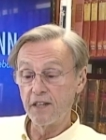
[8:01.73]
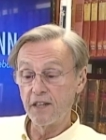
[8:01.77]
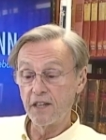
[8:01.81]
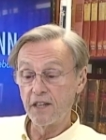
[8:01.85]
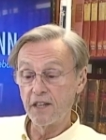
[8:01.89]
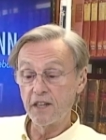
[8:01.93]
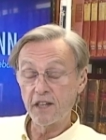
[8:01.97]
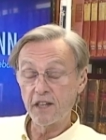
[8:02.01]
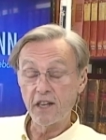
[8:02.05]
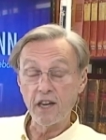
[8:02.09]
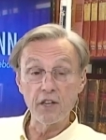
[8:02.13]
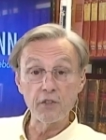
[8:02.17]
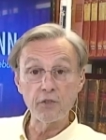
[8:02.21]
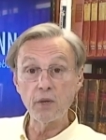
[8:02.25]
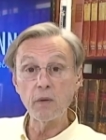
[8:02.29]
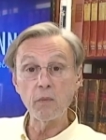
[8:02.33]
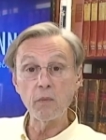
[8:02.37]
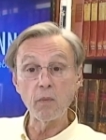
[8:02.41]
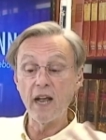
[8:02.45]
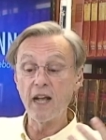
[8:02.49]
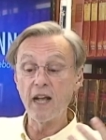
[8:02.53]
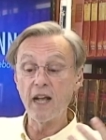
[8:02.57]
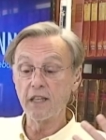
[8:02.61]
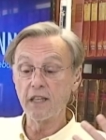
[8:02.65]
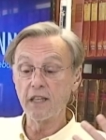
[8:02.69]
the country
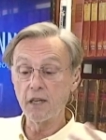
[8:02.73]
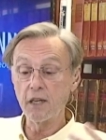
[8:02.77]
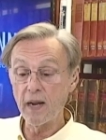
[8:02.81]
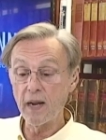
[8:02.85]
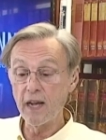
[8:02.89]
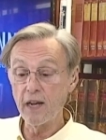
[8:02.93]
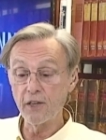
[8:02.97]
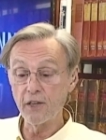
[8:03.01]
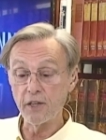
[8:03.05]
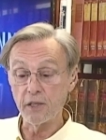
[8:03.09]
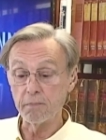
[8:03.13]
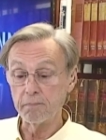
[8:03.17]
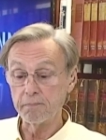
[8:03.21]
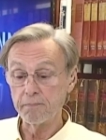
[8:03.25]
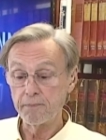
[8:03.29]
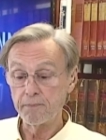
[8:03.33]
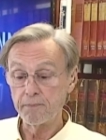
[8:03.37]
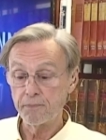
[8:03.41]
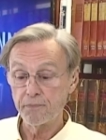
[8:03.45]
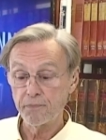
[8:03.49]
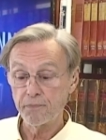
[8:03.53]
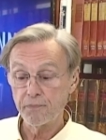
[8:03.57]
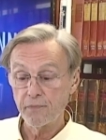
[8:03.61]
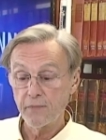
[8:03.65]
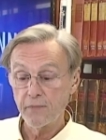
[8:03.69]
rallied around him.
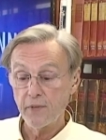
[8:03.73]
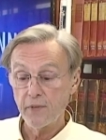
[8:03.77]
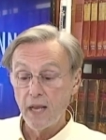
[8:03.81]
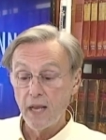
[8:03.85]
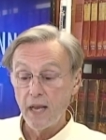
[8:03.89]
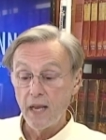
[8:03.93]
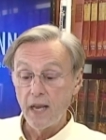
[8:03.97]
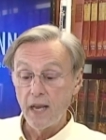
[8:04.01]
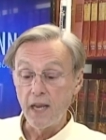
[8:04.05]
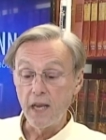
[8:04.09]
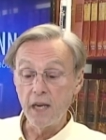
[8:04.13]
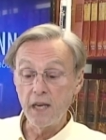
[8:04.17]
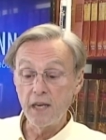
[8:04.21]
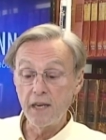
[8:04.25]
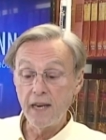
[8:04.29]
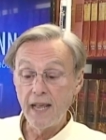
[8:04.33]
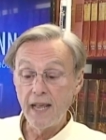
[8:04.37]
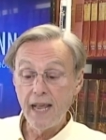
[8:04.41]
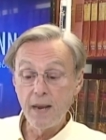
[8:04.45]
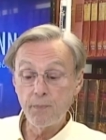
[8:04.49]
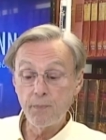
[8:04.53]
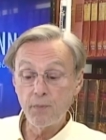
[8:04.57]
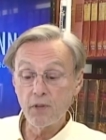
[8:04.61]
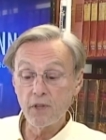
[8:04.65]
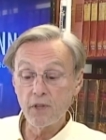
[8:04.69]
In
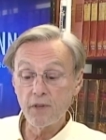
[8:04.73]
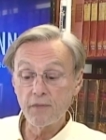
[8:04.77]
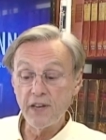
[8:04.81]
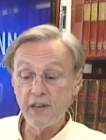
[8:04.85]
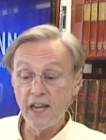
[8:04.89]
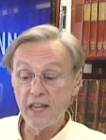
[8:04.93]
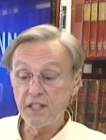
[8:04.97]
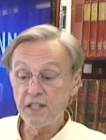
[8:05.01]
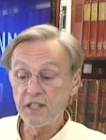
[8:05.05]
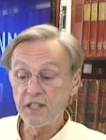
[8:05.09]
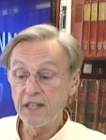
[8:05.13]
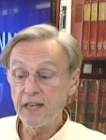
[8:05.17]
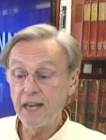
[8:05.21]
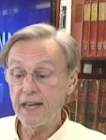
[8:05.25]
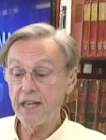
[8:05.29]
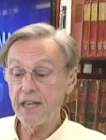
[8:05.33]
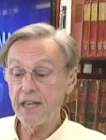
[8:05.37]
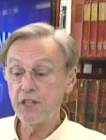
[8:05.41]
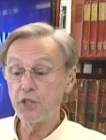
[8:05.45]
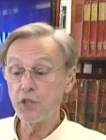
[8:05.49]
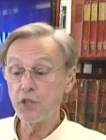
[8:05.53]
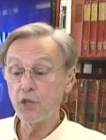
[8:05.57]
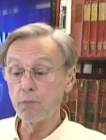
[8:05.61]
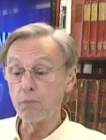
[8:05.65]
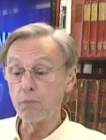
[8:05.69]
April of
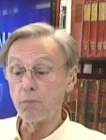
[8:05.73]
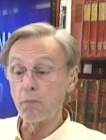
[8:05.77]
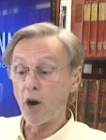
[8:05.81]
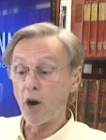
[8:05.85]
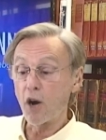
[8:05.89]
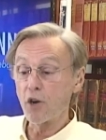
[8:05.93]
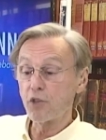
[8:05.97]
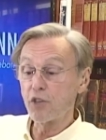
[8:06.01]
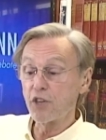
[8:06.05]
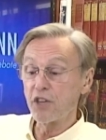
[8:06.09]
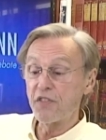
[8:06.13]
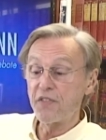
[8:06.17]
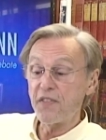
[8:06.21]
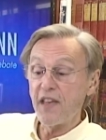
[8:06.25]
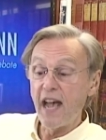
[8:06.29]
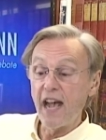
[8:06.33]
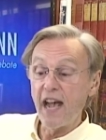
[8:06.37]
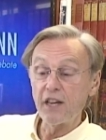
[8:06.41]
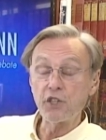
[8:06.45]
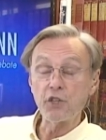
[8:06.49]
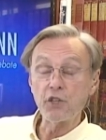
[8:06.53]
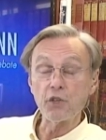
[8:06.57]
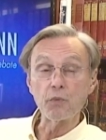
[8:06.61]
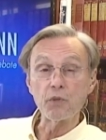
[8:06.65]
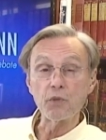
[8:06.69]
1982, Margaret
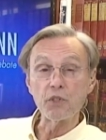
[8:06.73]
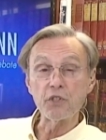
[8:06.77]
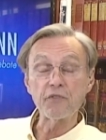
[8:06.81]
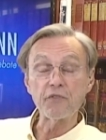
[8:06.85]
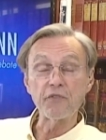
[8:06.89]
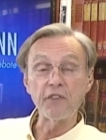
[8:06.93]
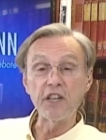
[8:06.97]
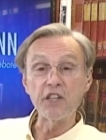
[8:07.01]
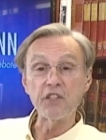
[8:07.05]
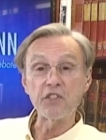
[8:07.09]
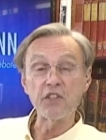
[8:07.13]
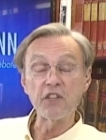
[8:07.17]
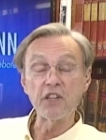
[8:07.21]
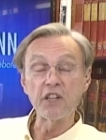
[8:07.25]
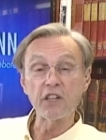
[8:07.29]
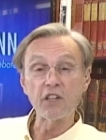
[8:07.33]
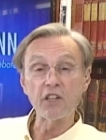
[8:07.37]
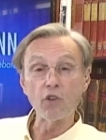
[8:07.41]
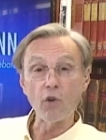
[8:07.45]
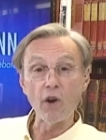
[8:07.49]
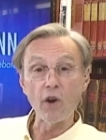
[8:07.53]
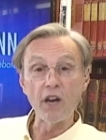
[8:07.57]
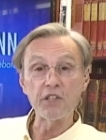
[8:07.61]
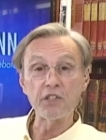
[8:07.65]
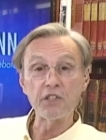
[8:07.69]
Thatcher was facing a
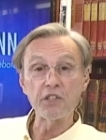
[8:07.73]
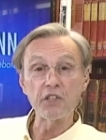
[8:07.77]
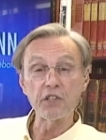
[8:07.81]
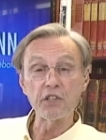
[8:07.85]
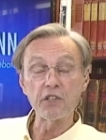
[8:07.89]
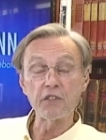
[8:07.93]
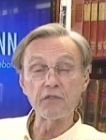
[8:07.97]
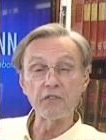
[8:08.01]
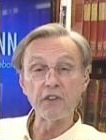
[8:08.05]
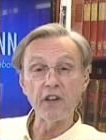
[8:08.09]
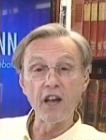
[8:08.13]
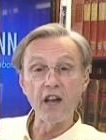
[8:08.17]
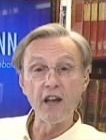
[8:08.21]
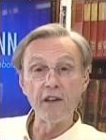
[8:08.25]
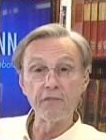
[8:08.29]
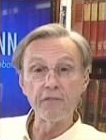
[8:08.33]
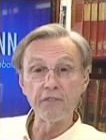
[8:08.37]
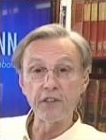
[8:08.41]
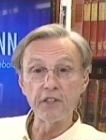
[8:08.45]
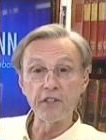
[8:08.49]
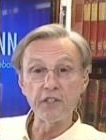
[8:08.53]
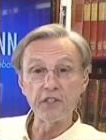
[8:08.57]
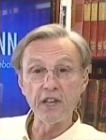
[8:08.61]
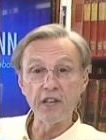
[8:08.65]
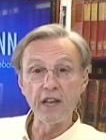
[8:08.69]
crisis of
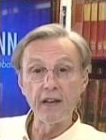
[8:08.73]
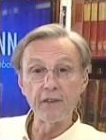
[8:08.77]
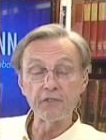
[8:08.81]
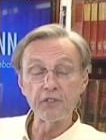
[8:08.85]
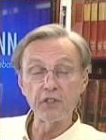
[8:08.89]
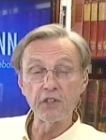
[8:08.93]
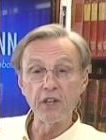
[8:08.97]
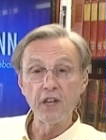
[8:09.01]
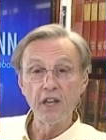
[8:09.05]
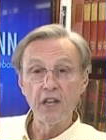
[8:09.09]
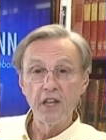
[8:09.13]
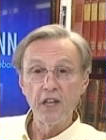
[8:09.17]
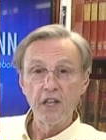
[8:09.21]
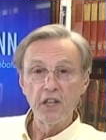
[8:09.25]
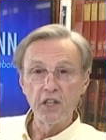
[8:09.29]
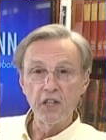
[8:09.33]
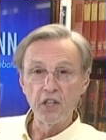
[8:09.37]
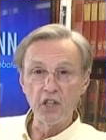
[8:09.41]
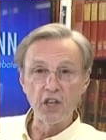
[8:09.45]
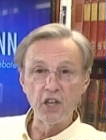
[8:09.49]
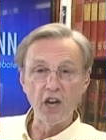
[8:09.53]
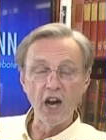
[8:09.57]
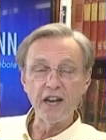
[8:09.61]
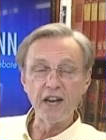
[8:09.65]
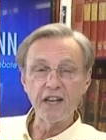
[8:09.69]
confidence after
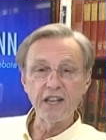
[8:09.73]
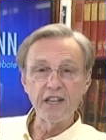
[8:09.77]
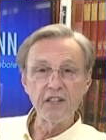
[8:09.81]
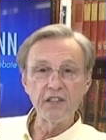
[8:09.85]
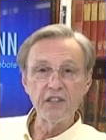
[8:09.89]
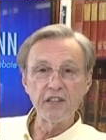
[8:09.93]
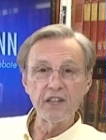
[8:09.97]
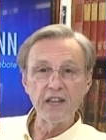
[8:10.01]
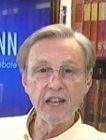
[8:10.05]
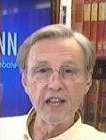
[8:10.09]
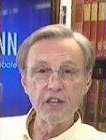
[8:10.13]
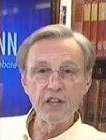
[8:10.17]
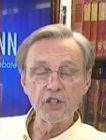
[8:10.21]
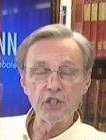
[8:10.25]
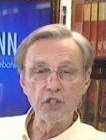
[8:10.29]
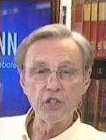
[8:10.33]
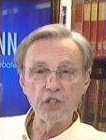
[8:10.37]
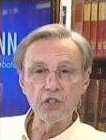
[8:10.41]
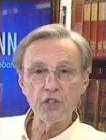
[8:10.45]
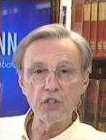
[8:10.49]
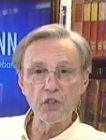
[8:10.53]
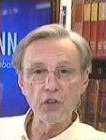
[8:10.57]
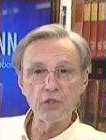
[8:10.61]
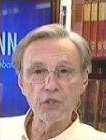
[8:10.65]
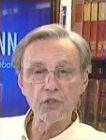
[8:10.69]
gutting the
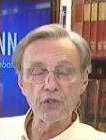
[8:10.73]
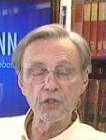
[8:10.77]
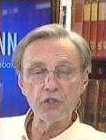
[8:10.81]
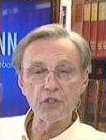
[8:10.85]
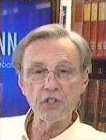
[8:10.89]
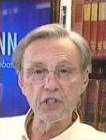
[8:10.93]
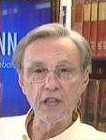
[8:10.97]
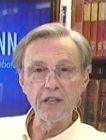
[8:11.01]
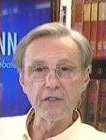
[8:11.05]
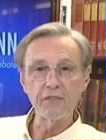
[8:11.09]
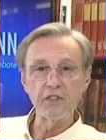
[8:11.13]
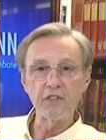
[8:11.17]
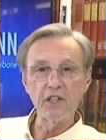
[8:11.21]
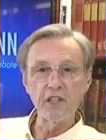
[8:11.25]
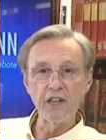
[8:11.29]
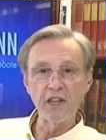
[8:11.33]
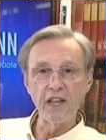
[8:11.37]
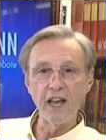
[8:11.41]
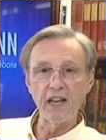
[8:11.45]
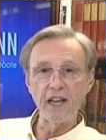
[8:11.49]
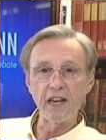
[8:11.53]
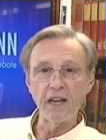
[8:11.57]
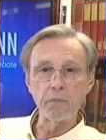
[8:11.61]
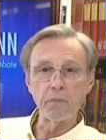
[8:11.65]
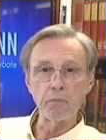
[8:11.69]
nation's social safety
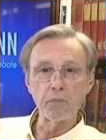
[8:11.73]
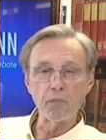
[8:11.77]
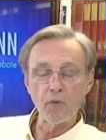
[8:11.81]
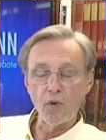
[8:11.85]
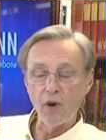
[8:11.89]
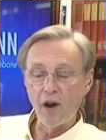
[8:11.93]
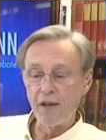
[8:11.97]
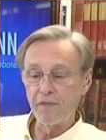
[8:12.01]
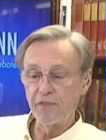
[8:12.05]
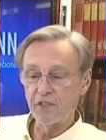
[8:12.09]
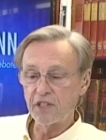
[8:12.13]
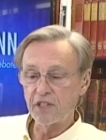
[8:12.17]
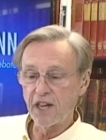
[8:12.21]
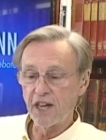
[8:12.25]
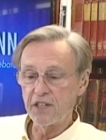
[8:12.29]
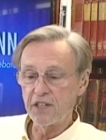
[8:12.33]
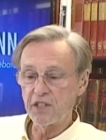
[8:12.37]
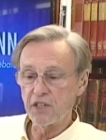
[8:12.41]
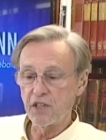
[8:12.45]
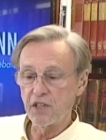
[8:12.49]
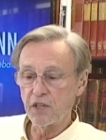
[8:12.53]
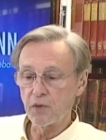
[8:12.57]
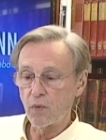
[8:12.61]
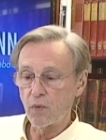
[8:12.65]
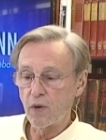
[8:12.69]
net and
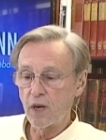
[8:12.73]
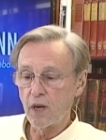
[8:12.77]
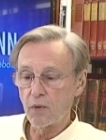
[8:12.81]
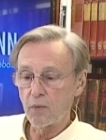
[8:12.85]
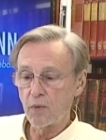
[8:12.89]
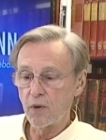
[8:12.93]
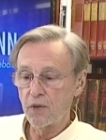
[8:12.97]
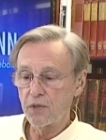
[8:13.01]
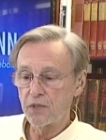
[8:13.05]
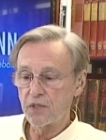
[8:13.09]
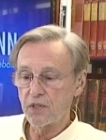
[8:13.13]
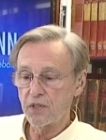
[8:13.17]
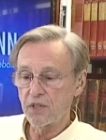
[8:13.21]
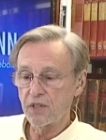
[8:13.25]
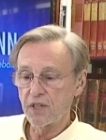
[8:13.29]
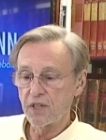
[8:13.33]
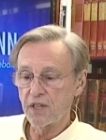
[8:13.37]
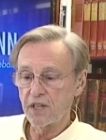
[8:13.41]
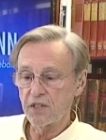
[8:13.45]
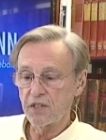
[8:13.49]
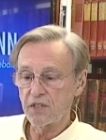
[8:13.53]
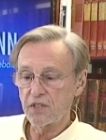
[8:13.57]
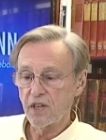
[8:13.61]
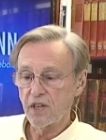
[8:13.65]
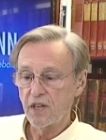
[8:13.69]
privatizing the railroads and
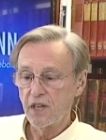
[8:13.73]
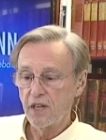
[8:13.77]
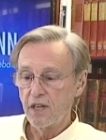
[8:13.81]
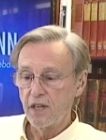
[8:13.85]
things.